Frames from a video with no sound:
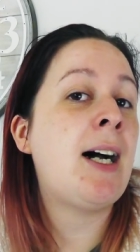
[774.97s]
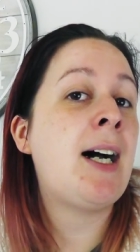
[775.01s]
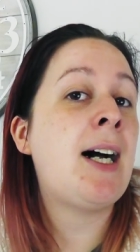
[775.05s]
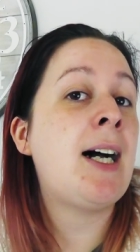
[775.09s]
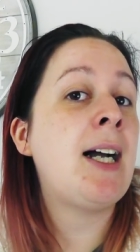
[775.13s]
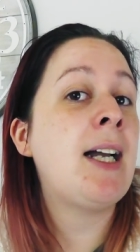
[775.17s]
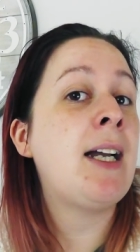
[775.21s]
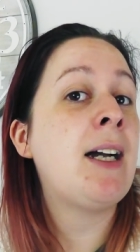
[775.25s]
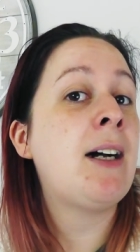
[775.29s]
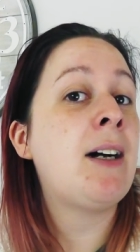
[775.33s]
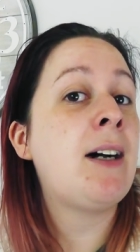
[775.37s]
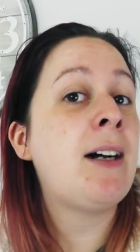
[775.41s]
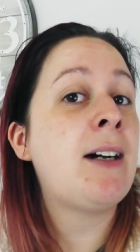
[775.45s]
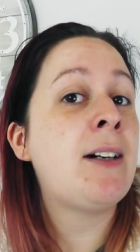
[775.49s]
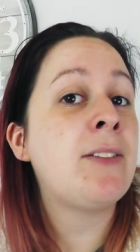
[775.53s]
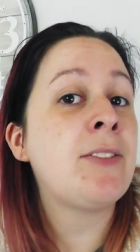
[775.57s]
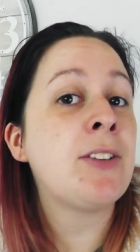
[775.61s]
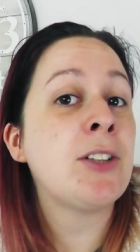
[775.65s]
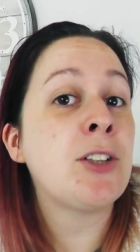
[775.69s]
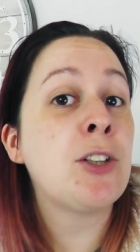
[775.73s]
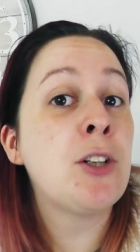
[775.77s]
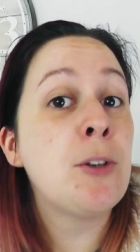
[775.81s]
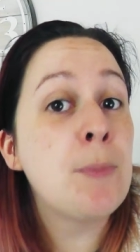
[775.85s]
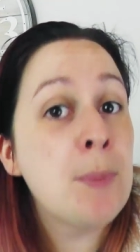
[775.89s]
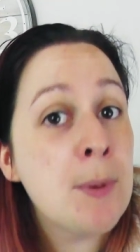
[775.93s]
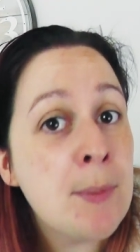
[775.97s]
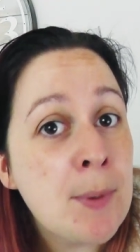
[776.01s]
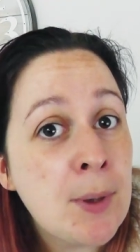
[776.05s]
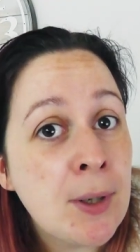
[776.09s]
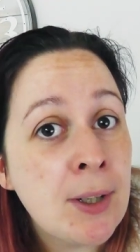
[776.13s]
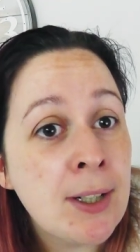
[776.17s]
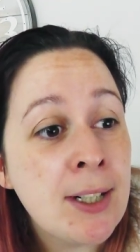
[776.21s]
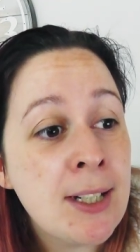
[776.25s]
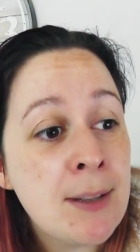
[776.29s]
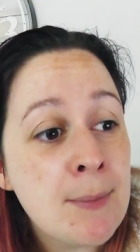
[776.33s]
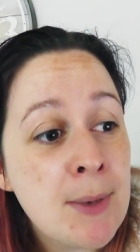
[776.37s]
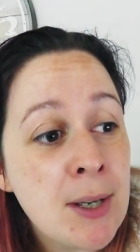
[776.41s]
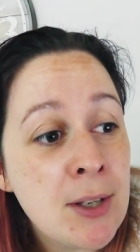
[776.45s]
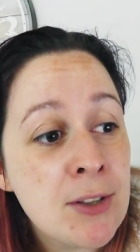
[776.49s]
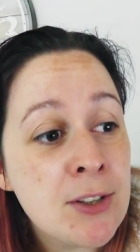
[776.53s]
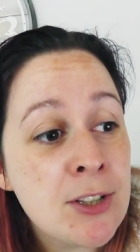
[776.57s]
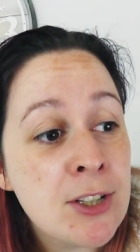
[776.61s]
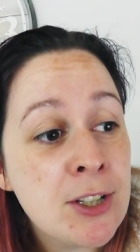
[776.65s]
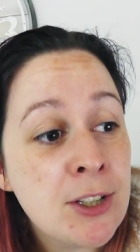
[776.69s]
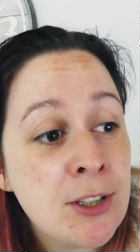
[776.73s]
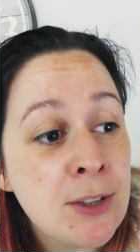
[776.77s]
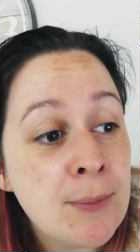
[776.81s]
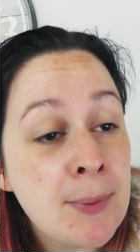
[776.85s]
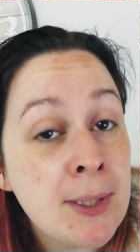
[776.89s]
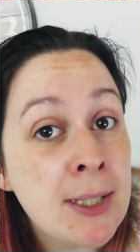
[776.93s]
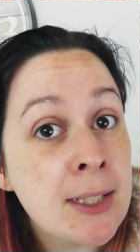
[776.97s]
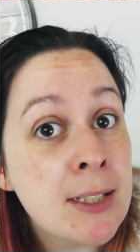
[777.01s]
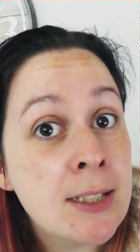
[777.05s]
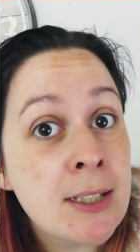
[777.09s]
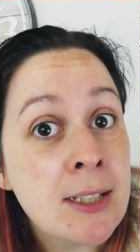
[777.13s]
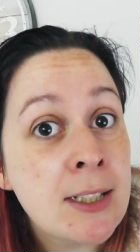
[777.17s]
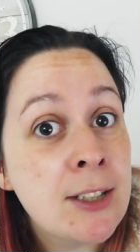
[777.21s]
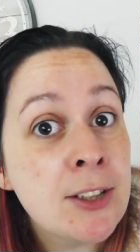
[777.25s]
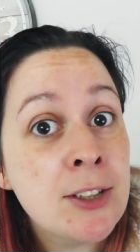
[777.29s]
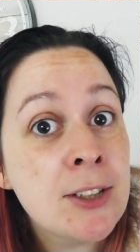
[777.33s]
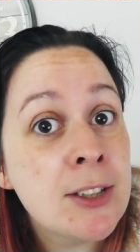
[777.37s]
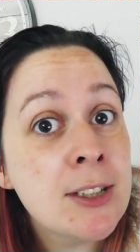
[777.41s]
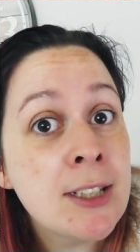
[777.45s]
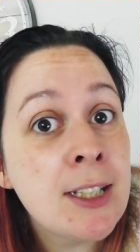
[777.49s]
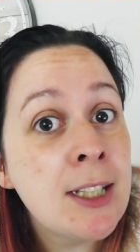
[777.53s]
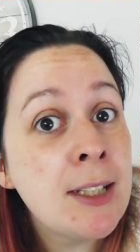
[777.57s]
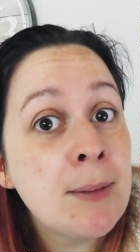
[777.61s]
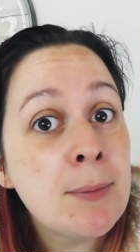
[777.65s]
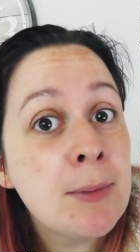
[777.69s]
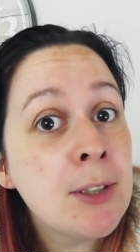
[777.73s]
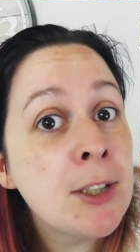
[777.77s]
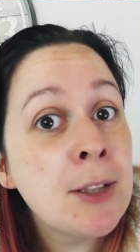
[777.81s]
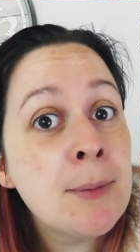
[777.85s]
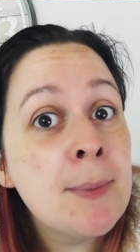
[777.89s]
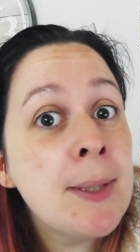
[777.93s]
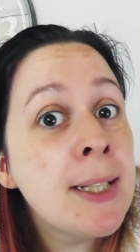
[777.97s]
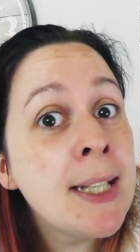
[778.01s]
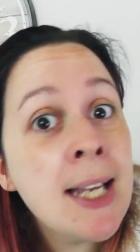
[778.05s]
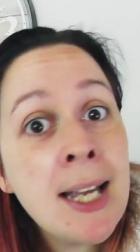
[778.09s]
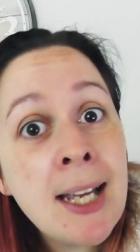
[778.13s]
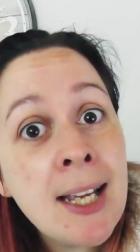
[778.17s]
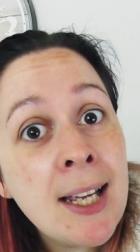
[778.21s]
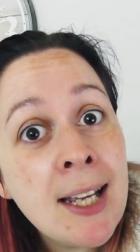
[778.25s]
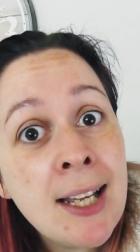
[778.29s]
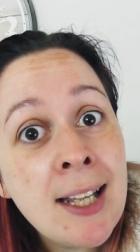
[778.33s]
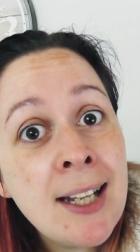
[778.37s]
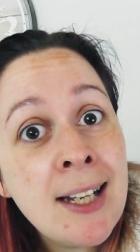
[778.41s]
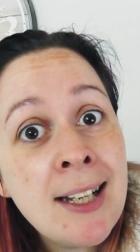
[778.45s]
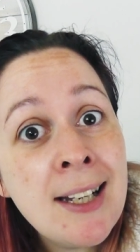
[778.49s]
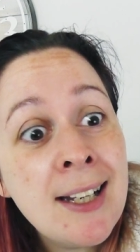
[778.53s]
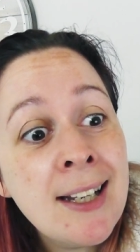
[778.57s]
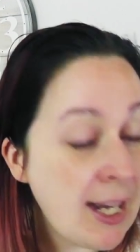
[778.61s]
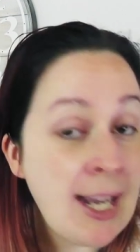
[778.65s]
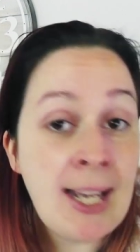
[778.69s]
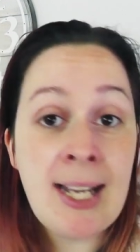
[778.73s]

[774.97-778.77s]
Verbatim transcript: I have a couple more emails to do because they just keep coming in.